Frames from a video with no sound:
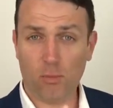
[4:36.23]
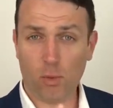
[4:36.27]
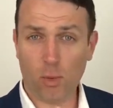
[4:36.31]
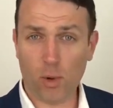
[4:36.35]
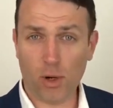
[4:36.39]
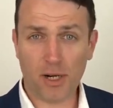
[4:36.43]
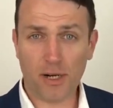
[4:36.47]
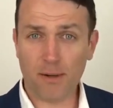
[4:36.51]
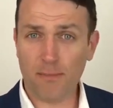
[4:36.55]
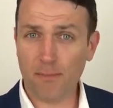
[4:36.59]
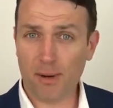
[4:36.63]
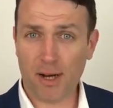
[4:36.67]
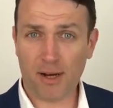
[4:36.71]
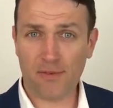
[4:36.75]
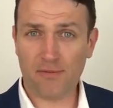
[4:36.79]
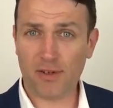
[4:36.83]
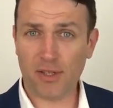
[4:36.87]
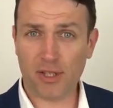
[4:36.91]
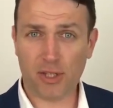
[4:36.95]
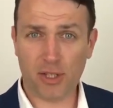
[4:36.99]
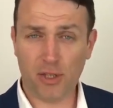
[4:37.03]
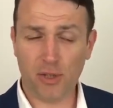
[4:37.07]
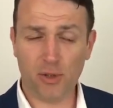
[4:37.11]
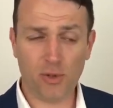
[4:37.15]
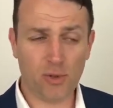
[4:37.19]
Warren
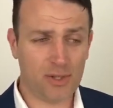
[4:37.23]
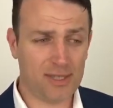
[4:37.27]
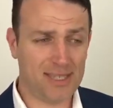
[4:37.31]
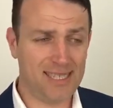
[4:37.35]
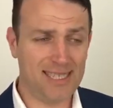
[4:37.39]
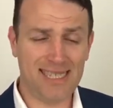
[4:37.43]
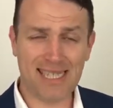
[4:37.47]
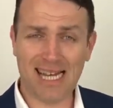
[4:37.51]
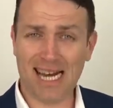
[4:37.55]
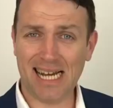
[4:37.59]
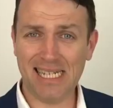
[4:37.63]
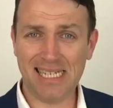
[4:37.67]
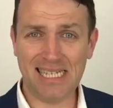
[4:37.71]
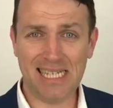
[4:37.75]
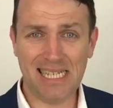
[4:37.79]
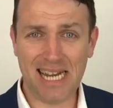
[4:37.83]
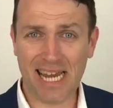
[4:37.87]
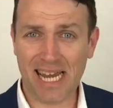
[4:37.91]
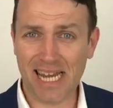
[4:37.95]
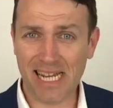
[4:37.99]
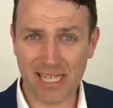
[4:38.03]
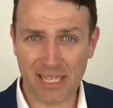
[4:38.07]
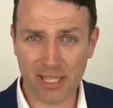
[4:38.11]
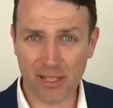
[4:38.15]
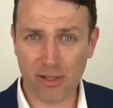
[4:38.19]
Buffett used in
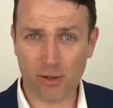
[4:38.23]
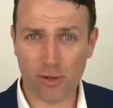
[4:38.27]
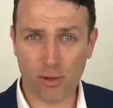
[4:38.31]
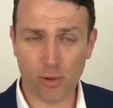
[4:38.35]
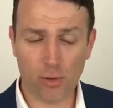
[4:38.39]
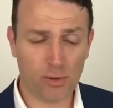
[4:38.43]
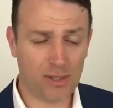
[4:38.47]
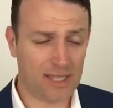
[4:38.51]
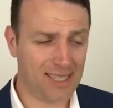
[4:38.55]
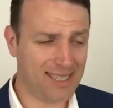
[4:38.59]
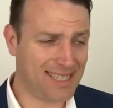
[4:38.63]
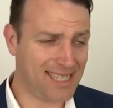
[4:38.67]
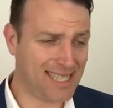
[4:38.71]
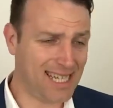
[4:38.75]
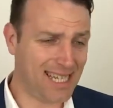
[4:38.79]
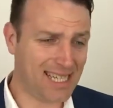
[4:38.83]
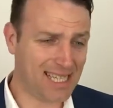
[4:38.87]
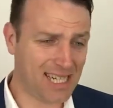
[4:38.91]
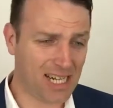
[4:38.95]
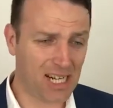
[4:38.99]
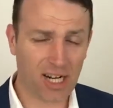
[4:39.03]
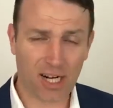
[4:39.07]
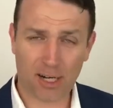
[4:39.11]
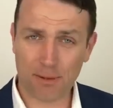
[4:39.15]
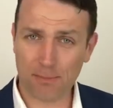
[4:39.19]
1982 that
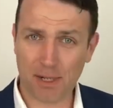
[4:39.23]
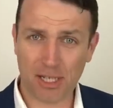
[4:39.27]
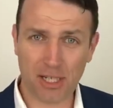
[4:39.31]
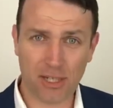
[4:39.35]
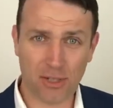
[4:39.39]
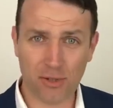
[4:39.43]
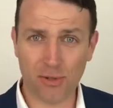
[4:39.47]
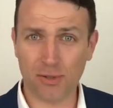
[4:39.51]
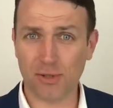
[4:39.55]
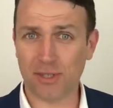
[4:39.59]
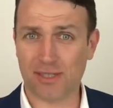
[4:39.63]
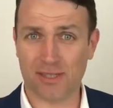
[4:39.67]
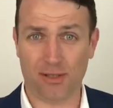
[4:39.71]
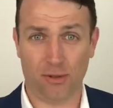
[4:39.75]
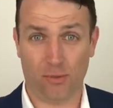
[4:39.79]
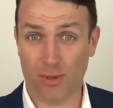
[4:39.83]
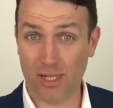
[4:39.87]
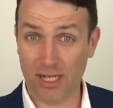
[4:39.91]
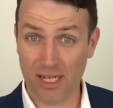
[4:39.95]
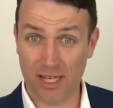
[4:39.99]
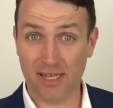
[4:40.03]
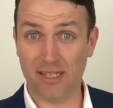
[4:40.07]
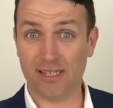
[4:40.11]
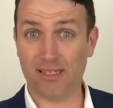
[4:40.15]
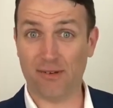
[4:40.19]
Seth Klarman used
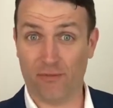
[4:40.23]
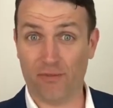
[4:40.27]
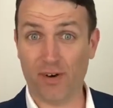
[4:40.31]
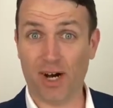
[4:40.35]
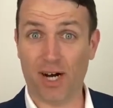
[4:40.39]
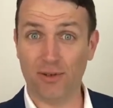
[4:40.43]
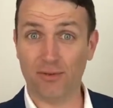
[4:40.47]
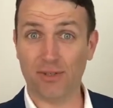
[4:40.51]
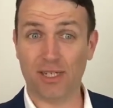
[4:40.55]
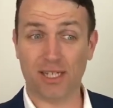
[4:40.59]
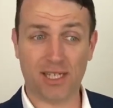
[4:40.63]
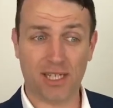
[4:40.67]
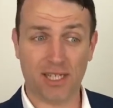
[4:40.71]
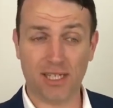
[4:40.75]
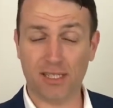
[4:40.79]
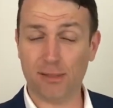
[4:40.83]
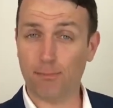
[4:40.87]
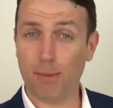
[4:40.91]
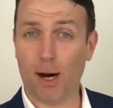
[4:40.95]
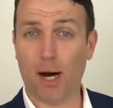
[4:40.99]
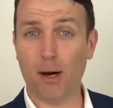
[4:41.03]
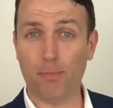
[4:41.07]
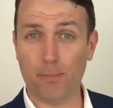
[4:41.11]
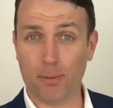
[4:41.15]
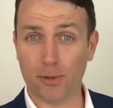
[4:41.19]
when he founded his
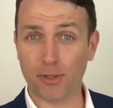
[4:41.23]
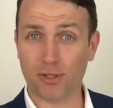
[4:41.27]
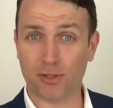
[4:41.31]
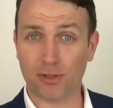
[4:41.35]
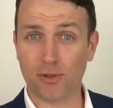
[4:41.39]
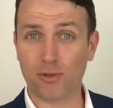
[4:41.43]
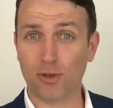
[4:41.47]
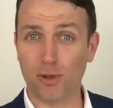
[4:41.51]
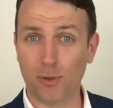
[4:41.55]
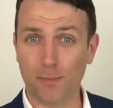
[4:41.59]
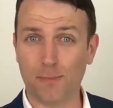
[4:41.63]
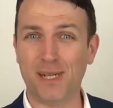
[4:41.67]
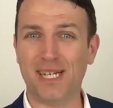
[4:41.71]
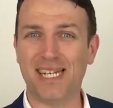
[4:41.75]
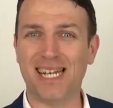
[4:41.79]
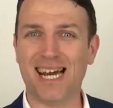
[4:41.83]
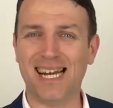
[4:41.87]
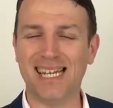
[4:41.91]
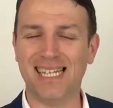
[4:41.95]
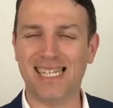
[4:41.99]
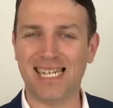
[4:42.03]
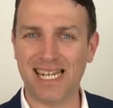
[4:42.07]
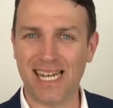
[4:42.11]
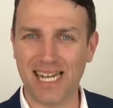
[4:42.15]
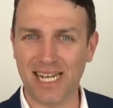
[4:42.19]
Baupost Group in
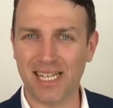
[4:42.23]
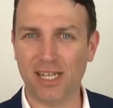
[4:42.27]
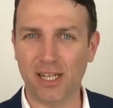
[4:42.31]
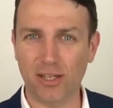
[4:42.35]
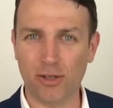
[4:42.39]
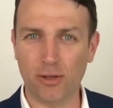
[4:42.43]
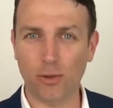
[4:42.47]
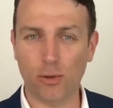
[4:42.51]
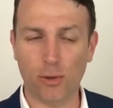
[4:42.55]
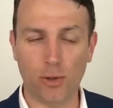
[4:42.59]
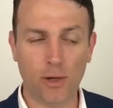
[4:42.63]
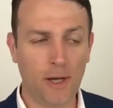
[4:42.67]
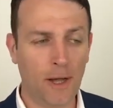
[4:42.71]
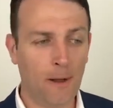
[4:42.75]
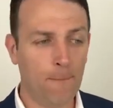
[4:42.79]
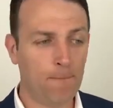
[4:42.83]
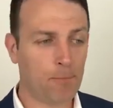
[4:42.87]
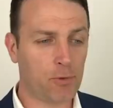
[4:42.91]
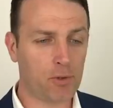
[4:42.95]
1982